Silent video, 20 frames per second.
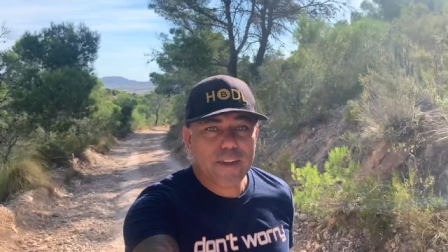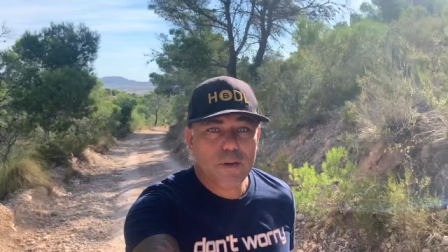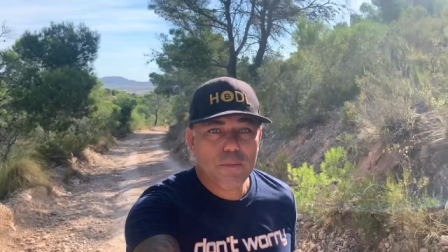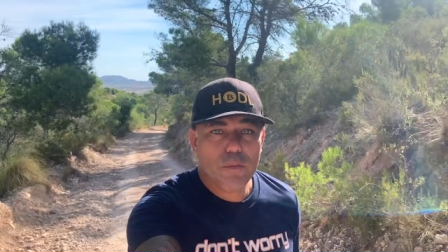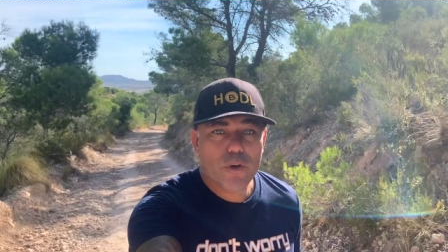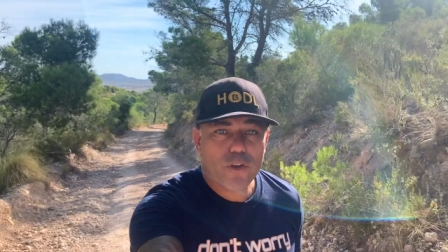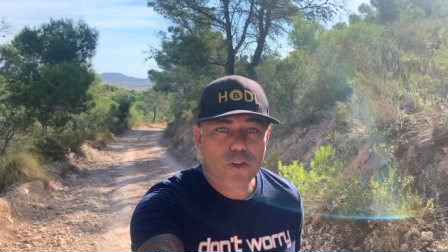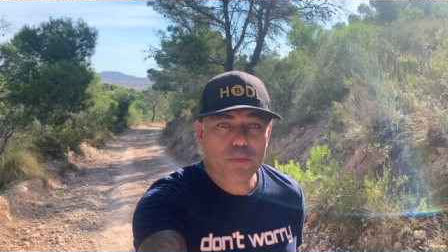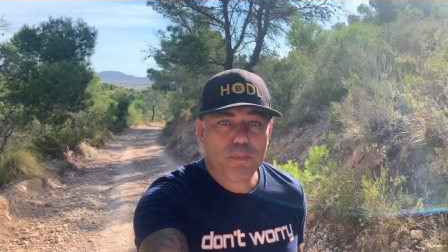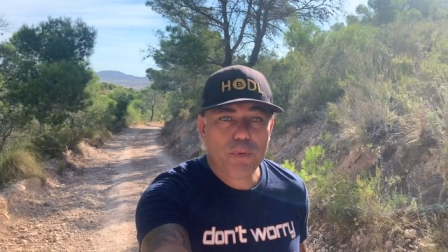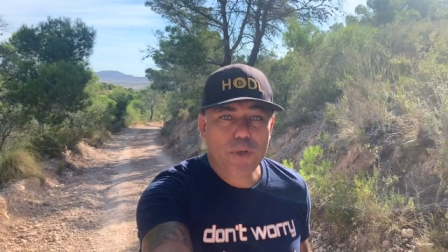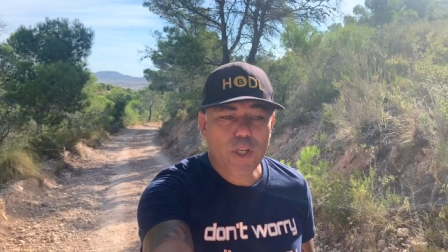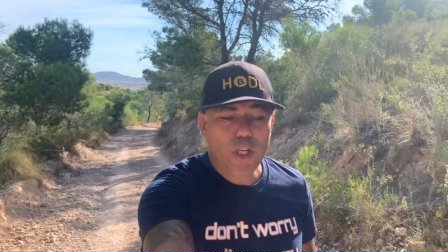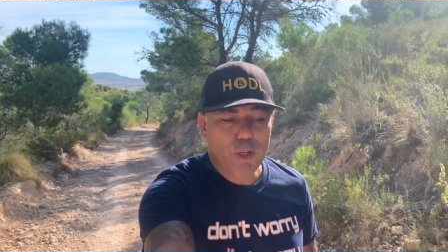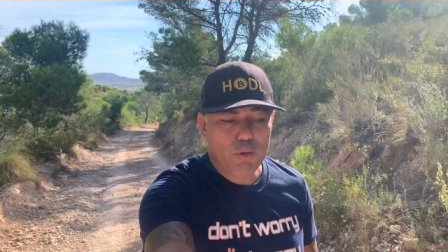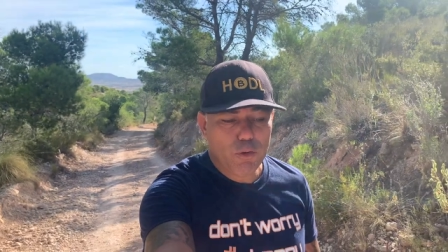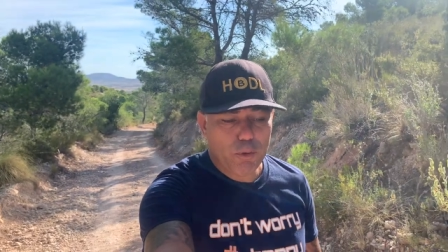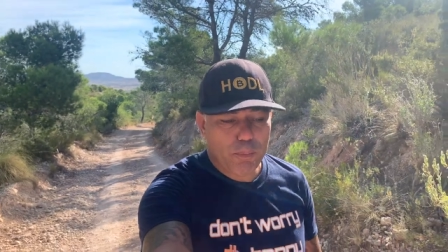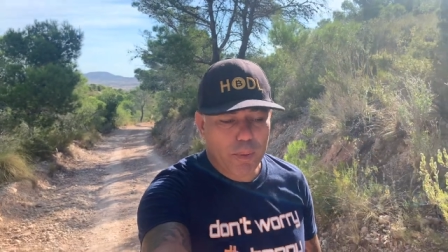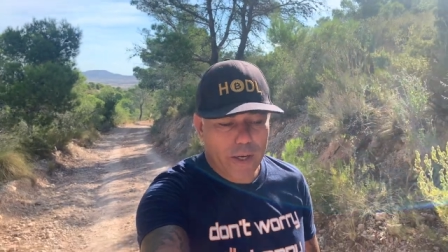the most
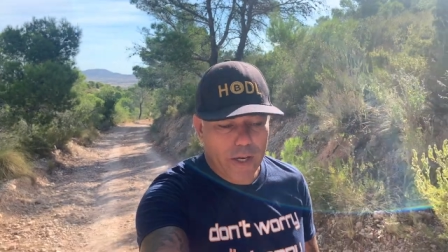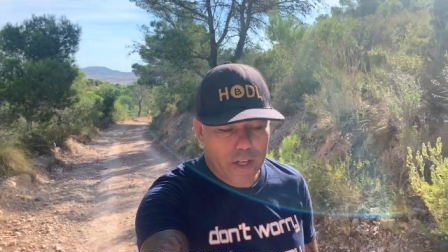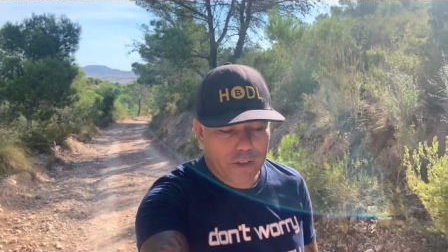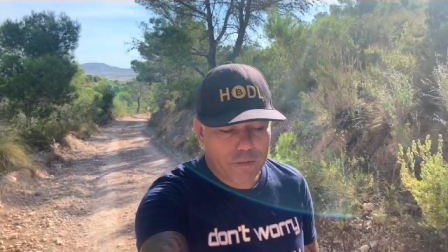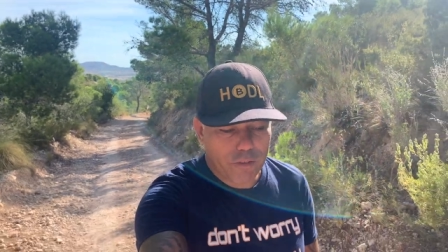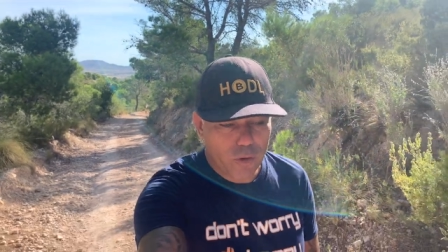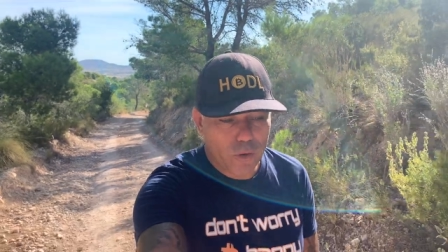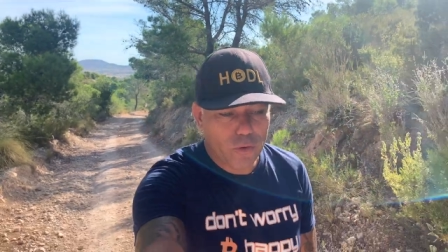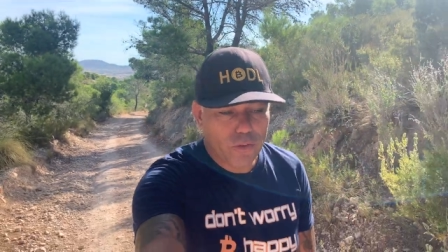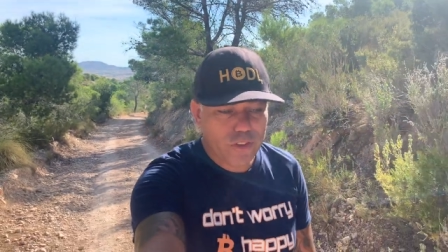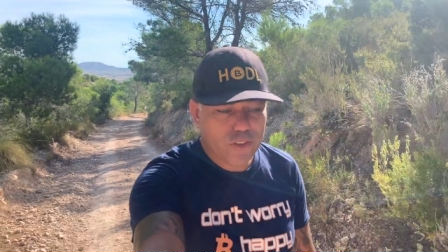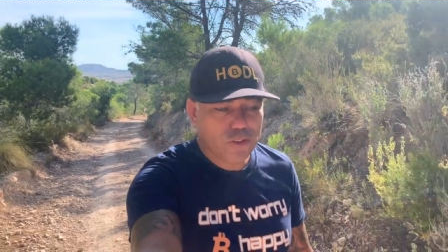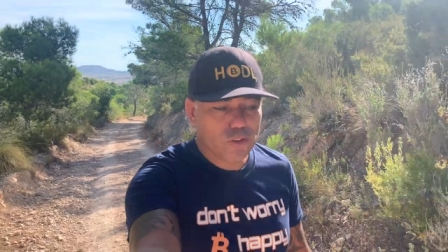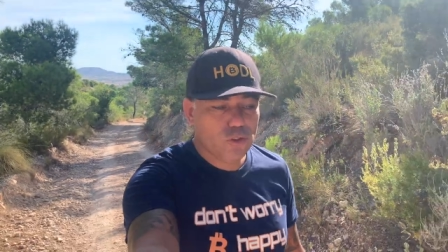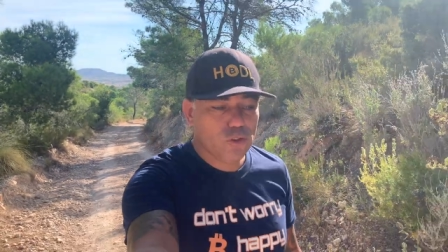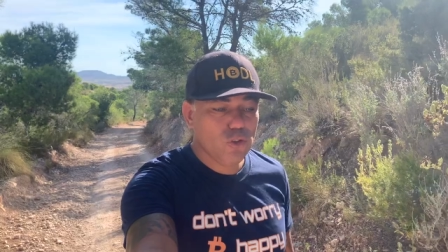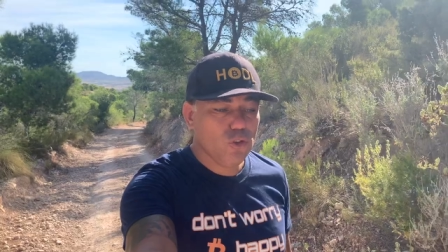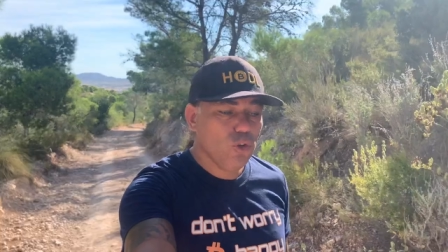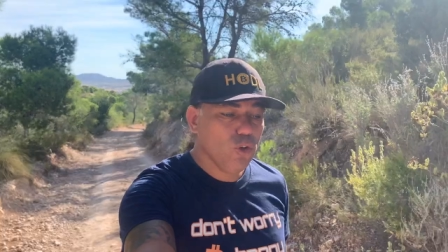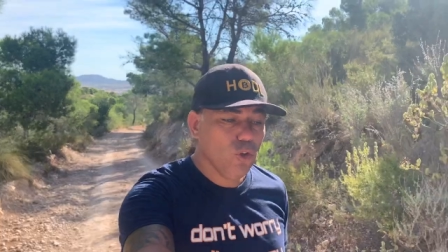beautiful part of all these
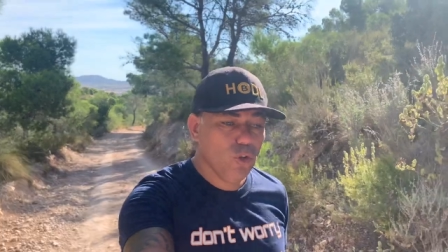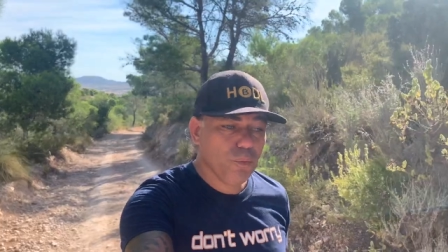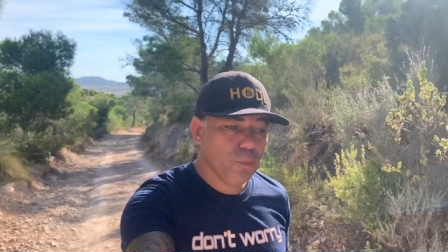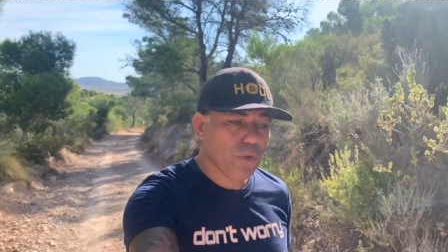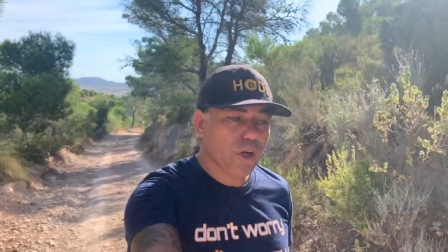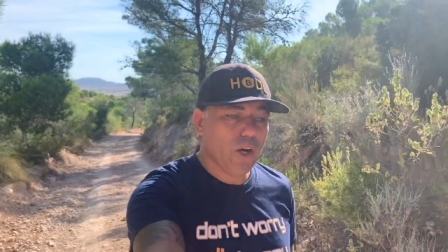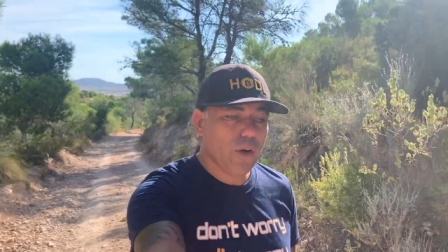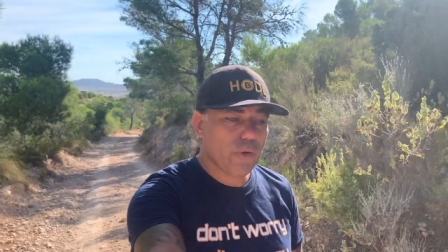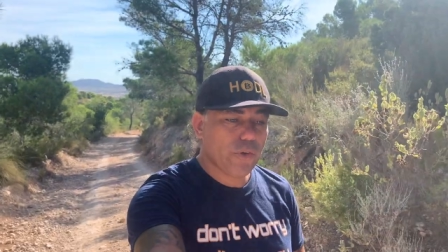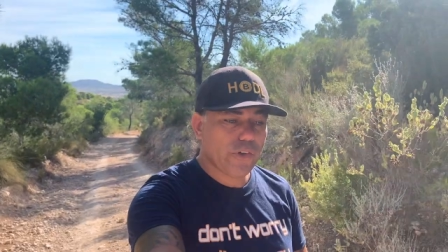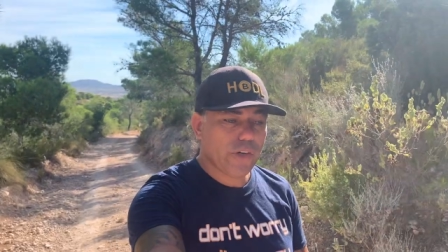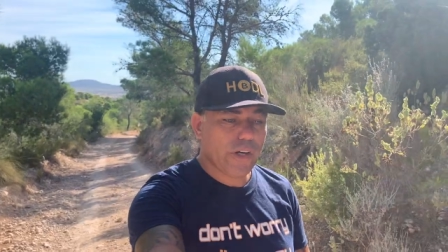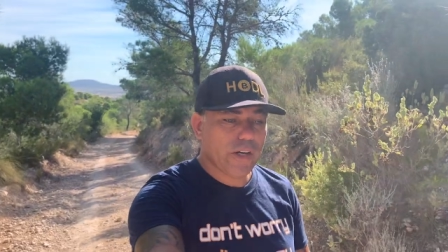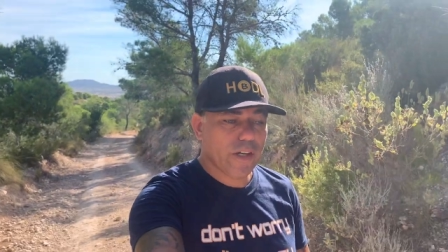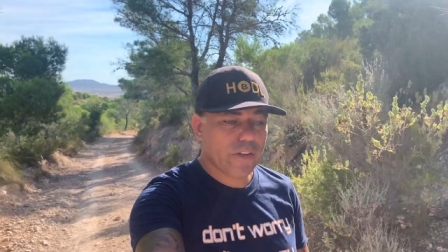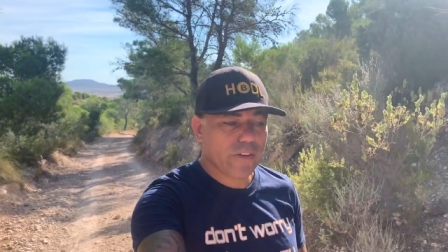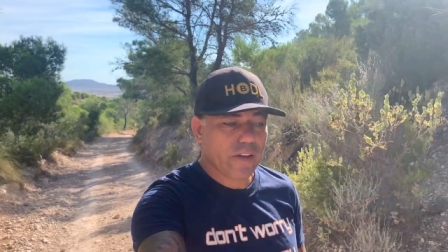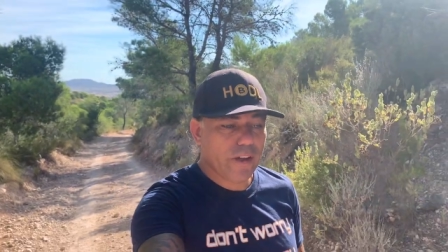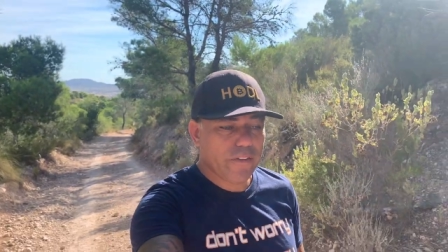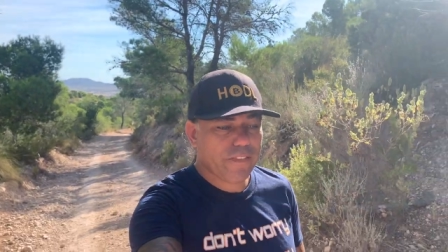zoomed out
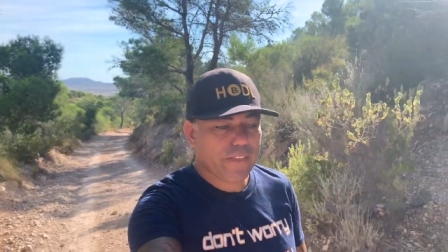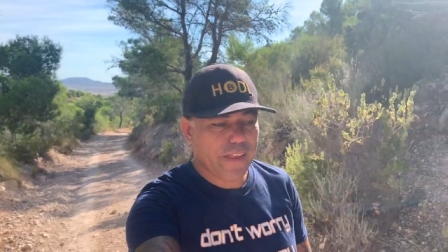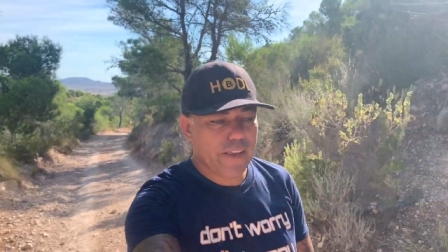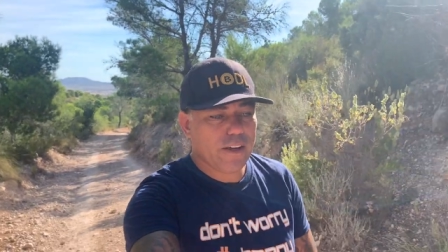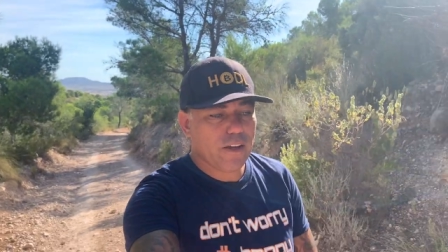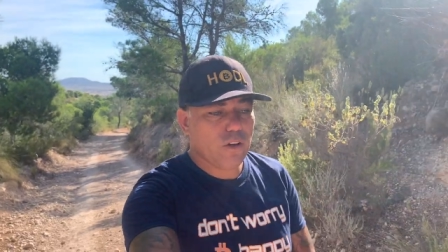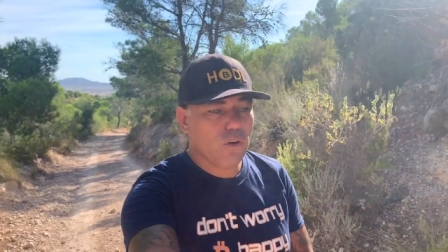charts, I think,